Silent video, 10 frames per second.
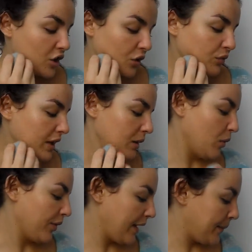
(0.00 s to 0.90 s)
I don't really
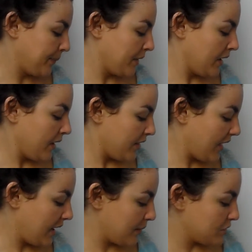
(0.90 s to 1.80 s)
want that.
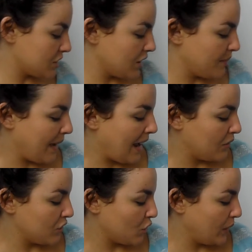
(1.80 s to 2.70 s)
Then I'm just going to
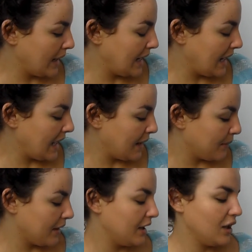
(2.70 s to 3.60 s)
powder quickly, and
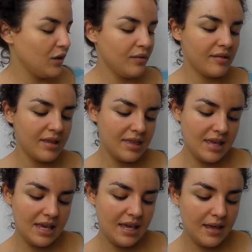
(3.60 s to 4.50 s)
I'm going to use
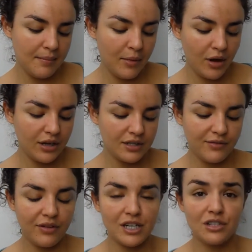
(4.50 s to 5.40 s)
the
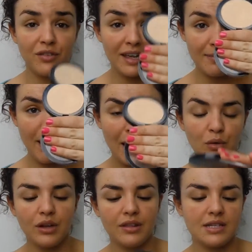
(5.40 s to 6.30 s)
Miners Fresh Face
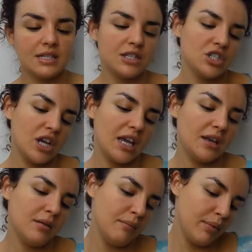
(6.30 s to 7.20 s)
Powder. This is in
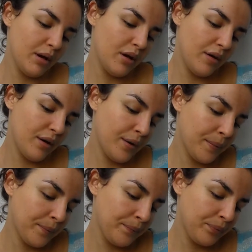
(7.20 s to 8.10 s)
shade
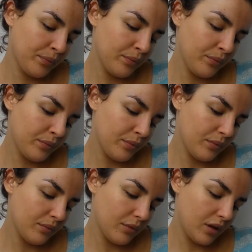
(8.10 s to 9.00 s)
number...
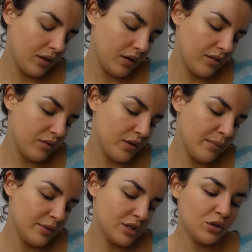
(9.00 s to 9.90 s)
it's not a
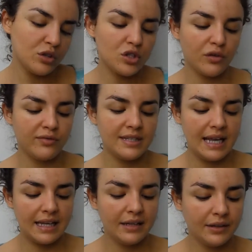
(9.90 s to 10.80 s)
number, it's called Soft
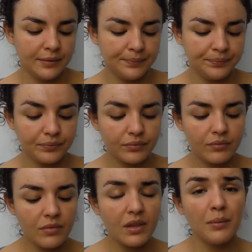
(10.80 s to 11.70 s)
Sand.
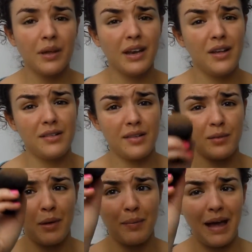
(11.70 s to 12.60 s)
I'm going to use
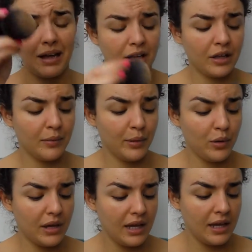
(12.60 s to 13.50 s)
this on my MAC
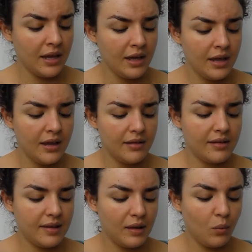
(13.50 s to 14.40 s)
Kabuki.
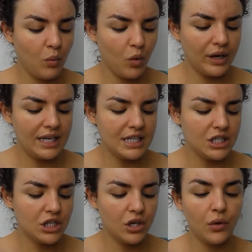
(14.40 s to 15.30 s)
It's the
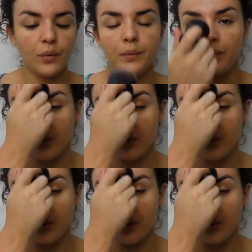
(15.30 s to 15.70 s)
182.